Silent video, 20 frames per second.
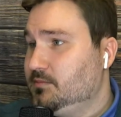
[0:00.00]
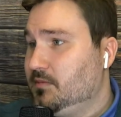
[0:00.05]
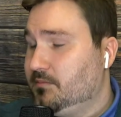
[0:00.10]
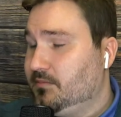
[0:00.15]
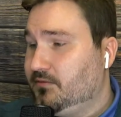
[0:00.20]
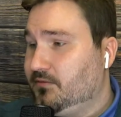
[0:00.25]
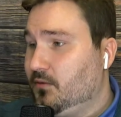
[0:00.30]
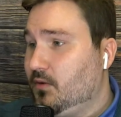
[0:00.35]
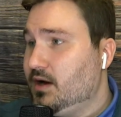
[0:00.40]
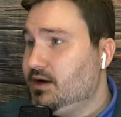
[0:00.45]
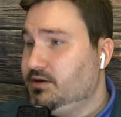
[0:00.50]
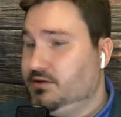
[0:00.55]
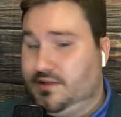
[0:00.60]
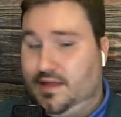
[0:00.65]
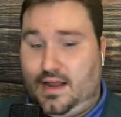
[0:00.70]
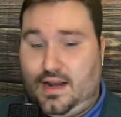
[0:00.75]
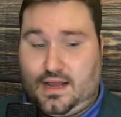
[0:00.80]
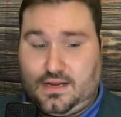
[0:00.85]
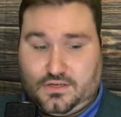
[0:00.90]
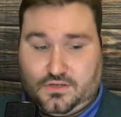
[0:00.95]
But before I do
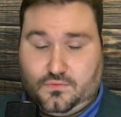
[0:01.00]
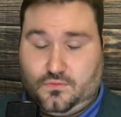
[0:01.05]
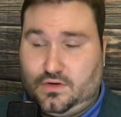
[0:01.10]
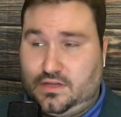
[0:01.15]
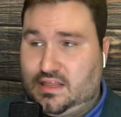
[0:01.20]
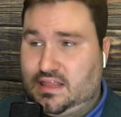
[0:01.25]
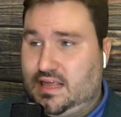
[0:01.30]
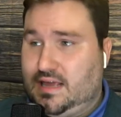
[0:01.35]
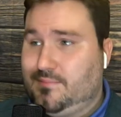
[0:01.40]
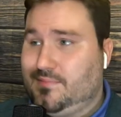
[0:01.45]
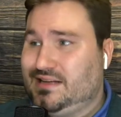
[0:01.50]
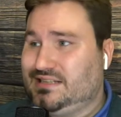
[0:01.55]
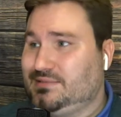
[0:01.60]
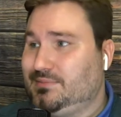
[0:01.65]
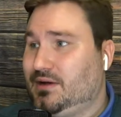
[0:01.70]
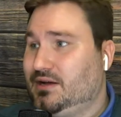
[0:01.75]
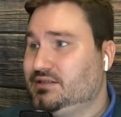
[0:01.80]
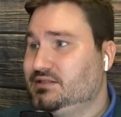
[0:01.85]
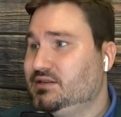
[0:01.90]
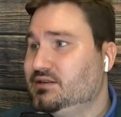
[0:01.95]
that, I do want to thank my
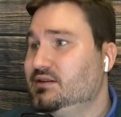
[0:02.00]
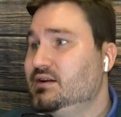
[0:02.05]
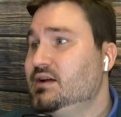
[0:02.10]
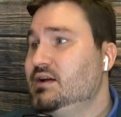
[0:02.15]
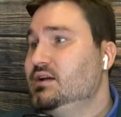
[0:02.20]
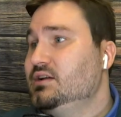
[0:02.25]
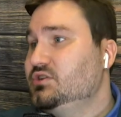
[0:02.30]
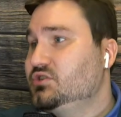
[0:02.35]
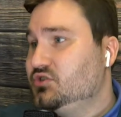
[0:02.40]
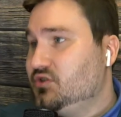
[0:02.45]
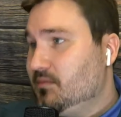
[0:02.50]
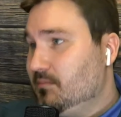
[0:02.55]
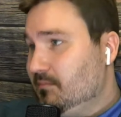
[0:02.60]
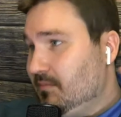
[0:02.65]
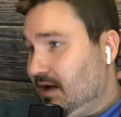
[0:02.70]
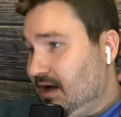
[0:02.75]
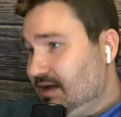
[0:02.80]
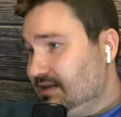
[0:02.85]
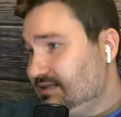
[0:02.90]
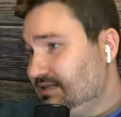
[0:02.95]
sponsor,
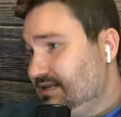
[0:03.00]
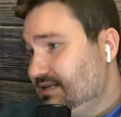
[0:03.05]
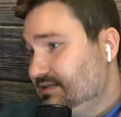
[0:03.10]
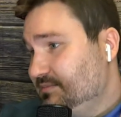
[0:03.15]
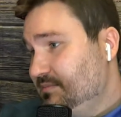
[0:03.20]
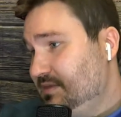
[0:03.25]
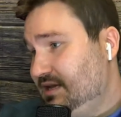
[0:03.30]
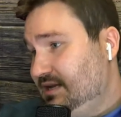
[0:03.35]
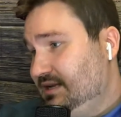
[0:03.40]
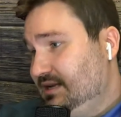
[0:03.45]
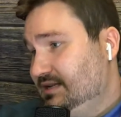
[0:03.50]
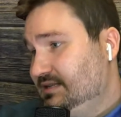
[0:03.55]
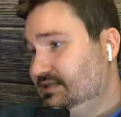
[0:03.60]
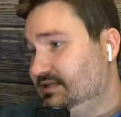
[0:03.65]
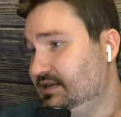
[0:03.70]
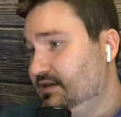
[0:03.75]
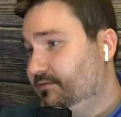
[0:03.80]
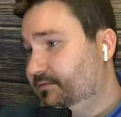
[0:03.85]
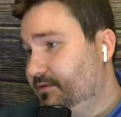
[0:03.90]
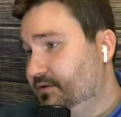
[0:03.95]
Tramonte's Meat and
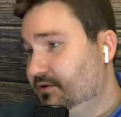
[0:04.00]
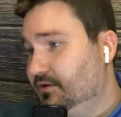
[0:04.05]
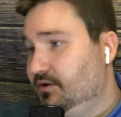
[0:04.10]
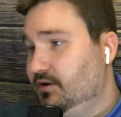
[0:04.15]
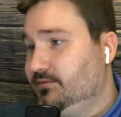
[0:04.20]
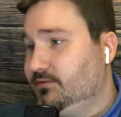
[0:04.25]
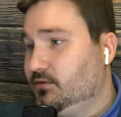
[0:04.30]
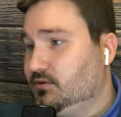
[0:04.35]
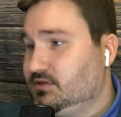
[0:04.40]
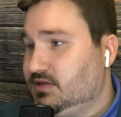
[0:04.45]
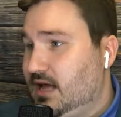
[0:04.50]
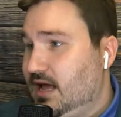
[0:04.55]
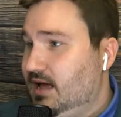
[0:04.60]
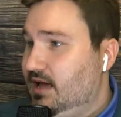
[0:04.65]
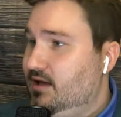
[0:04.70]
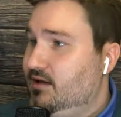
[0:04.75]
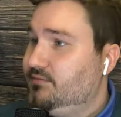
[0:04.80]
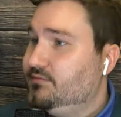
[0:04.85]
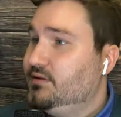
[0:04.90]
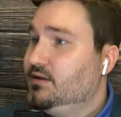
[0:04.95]
Seafood. Of course, I
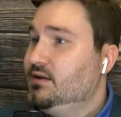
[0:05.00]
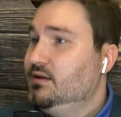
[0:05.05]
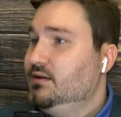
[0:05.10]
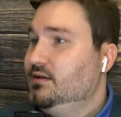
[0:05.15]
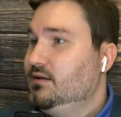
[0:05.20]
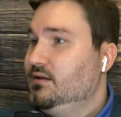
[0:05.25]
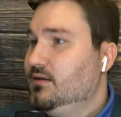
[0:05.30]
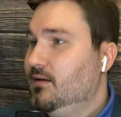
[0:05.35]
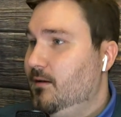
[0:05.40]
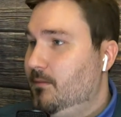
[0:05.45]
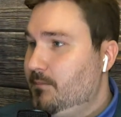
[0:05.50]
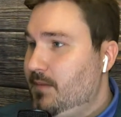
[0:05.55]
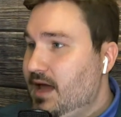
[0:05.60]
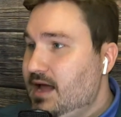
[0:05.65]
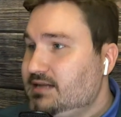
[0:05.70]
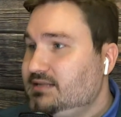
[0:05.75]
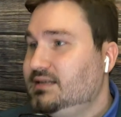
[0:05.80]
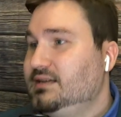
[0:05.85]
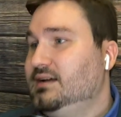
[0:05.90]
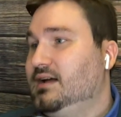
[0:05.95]
have
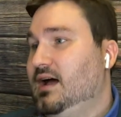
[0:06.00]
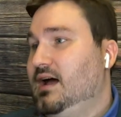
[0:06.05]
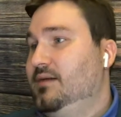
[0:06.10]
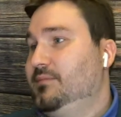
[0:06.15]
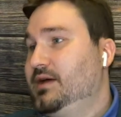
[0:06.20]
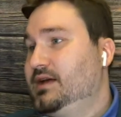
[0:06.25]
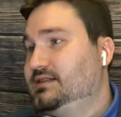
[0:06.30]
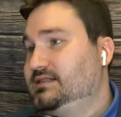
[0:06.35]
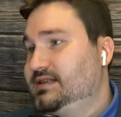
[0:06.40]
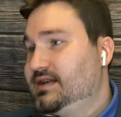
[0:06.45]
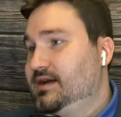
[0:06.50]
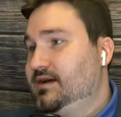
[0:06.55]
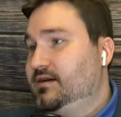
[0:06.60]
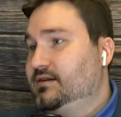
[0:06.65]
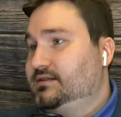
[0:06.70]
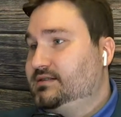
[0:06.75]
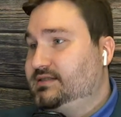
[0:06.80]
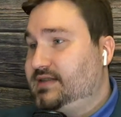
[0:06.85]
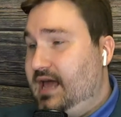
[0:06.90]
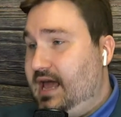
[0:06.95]
amazing comments
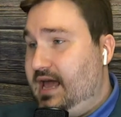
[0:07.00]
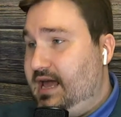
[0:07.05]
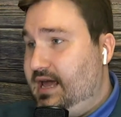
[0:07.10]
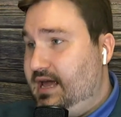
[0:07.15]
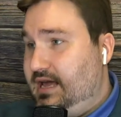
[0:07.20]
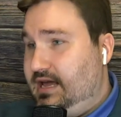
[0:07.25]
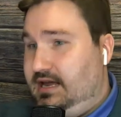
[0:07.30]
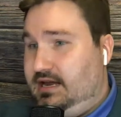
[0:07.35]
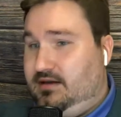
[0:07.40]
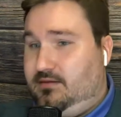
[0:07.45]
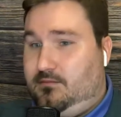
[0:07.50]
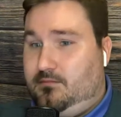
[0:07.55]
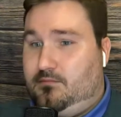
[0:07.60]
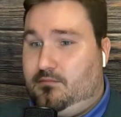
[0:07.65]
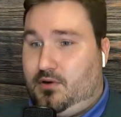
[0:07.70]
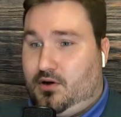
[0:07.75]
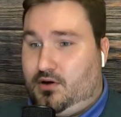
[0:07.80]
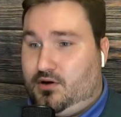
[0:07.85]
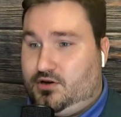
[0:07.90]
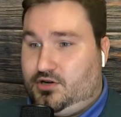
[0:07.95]
here.
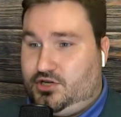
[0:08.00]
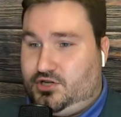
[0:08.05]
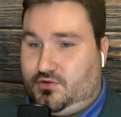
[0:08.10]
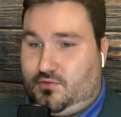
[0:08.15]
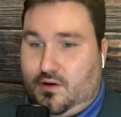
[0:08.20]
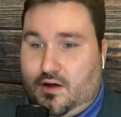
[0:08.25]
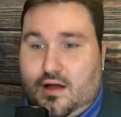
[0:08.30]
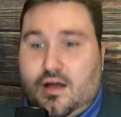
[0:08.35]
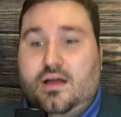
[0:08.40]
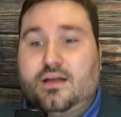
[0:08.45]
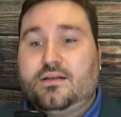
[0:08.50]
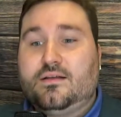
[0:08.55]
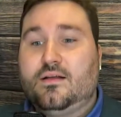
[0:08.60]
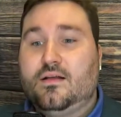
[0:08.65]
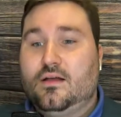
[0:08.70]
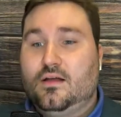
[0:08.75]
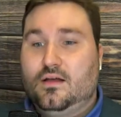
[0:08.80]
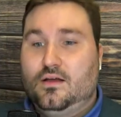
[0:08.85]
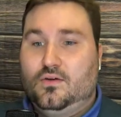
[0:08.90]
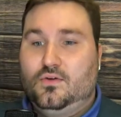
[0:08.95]
Dane Bergeron,
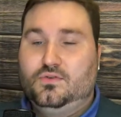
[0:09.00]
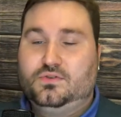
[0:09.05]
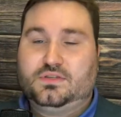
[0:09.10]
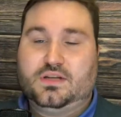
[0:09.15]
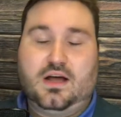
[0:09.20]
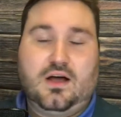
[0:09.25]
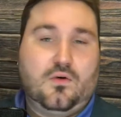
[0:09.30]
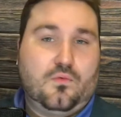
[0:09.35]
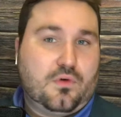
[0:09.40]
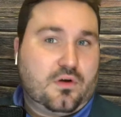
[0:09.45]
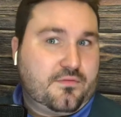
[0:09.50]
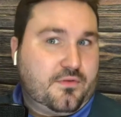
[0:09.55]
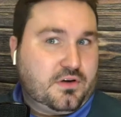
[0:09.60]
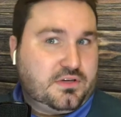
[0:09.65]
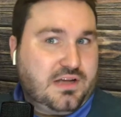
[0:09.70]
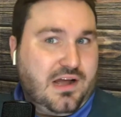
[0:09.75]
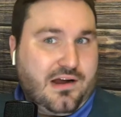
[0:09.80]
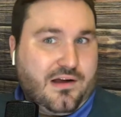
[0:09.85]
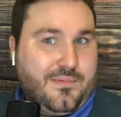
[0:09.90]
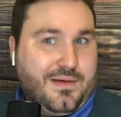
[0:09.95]
who's one of our
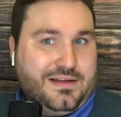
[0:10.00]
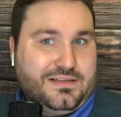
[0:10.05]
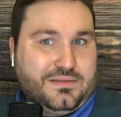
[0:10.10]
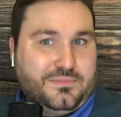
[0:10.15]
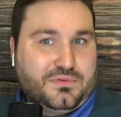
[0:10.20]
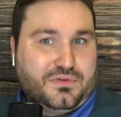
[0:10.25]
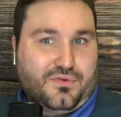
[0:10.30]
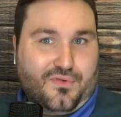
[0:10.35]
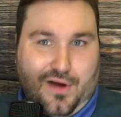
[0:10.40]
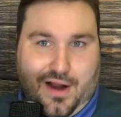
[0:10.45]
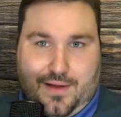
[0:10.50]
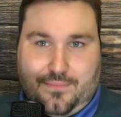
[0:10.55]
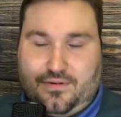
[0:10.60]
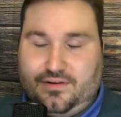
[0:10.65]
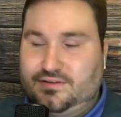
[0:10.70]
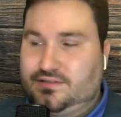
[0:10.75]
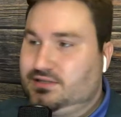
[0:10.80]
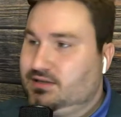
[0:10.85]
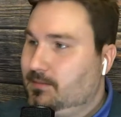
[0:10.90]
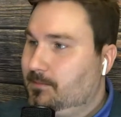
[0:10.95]
TigerBait
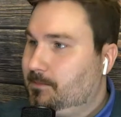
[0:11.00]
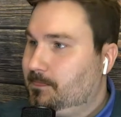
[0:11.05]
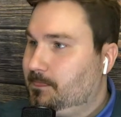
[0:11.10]
subscribers.